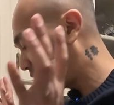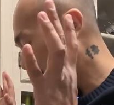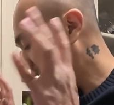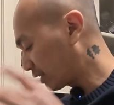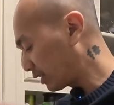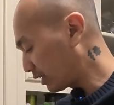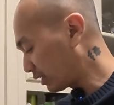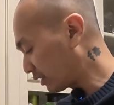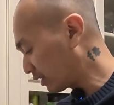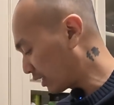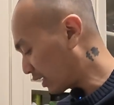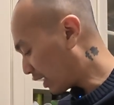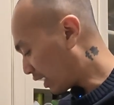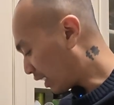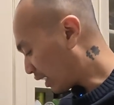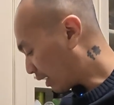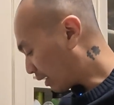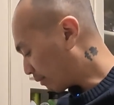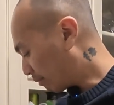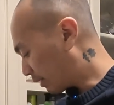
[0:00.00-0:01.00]
taxes,
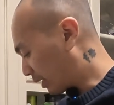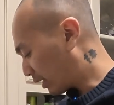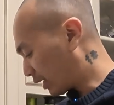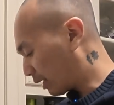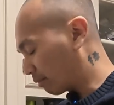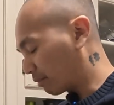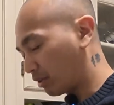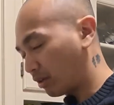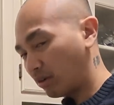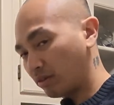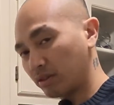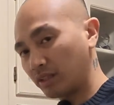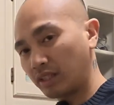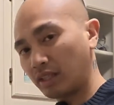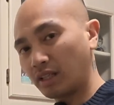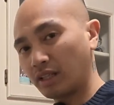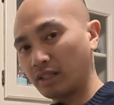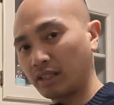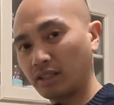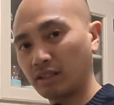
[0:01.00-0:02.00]
but I'm only
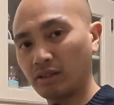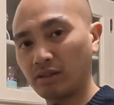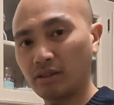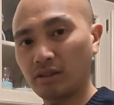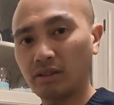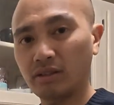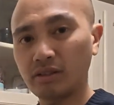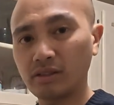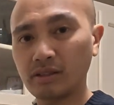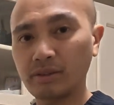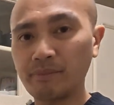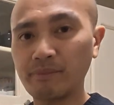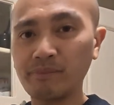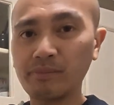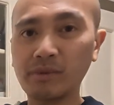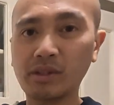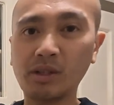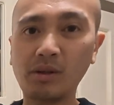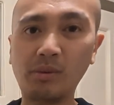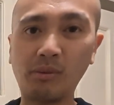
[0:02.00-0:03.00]
gonna use
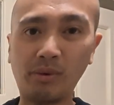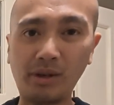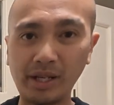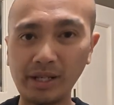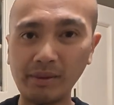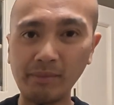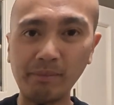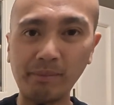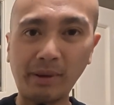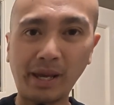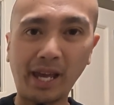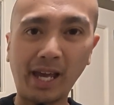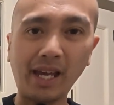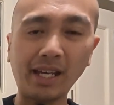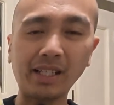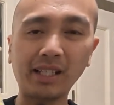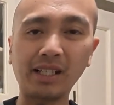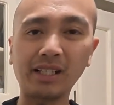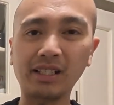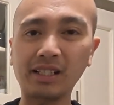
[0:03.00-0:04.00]
one
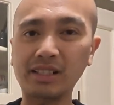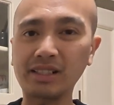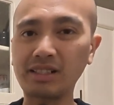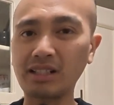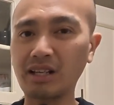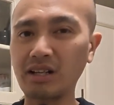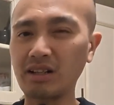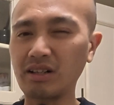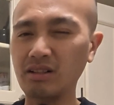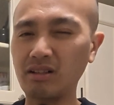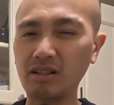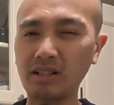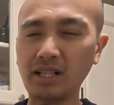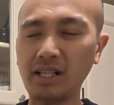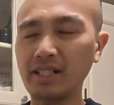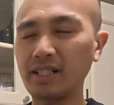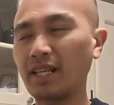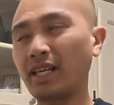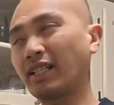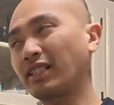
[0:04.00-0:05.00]
pack. So
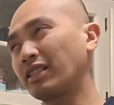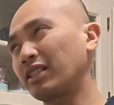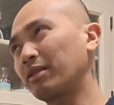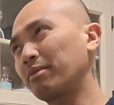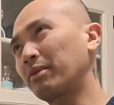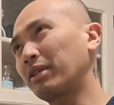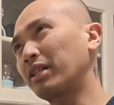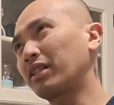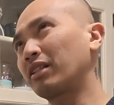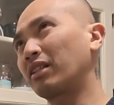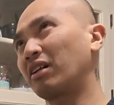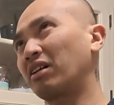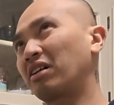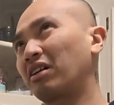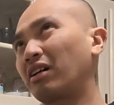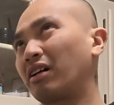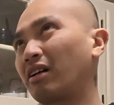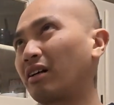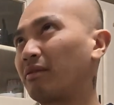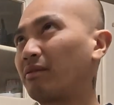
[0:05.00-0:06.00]
an estimate
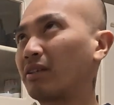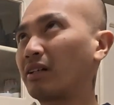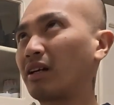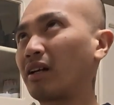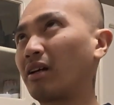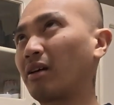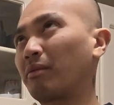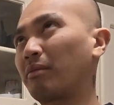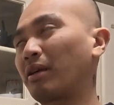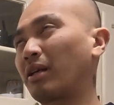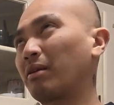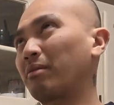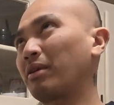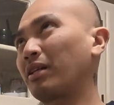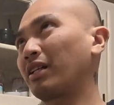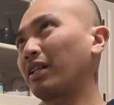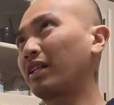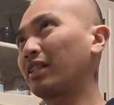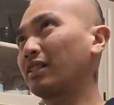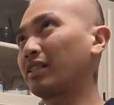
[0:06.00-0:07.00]
of around
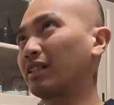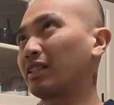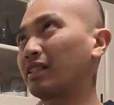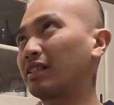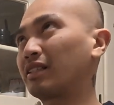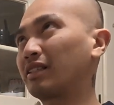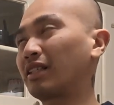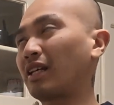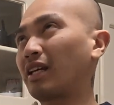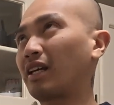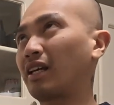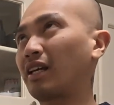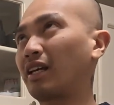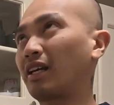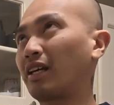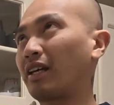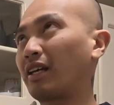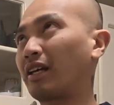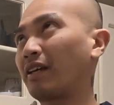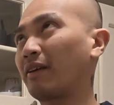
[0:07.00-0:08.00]
maybe let's just
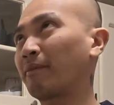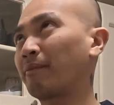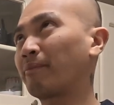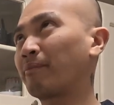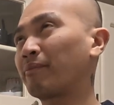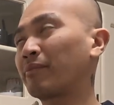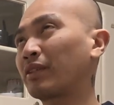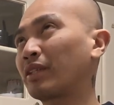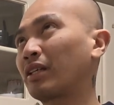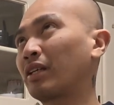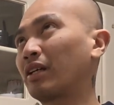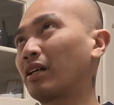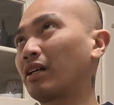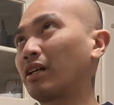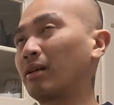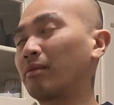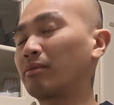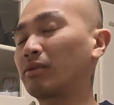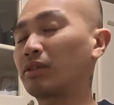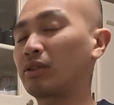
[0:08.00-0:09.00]
say
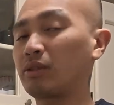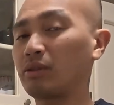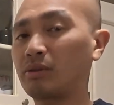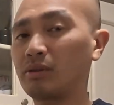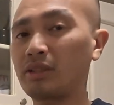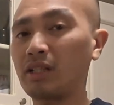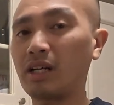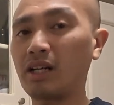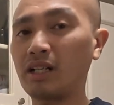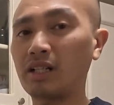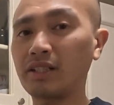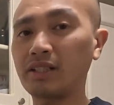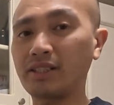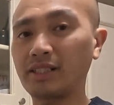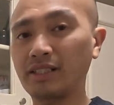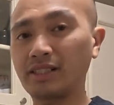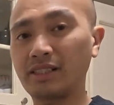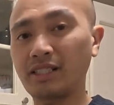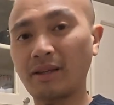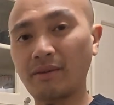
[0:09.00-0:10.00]

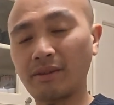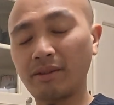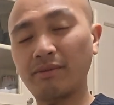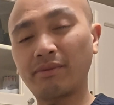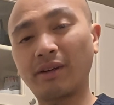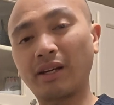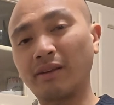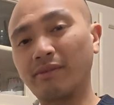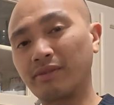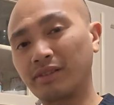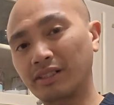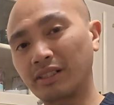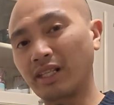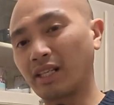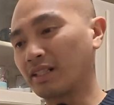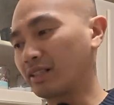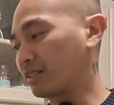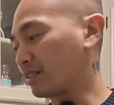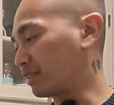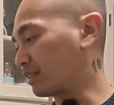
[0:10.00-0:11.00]

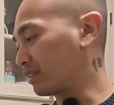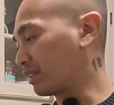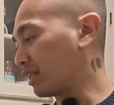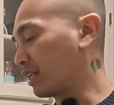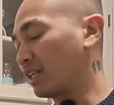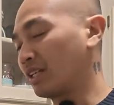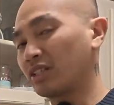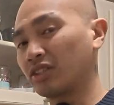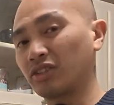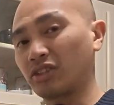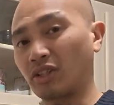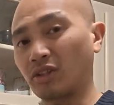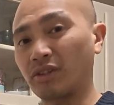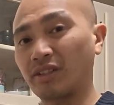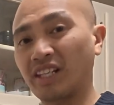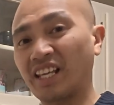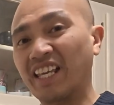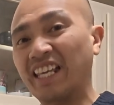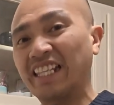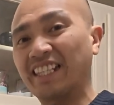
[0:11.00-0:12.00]
$2.75. So
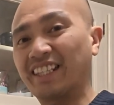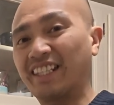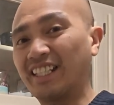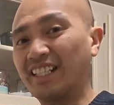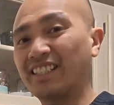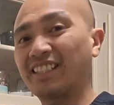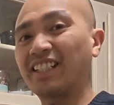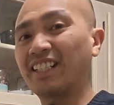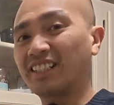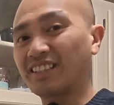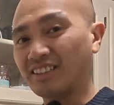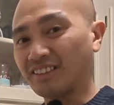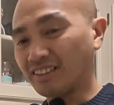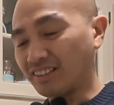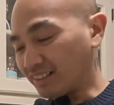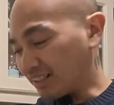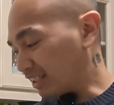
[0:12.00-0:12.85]
this is our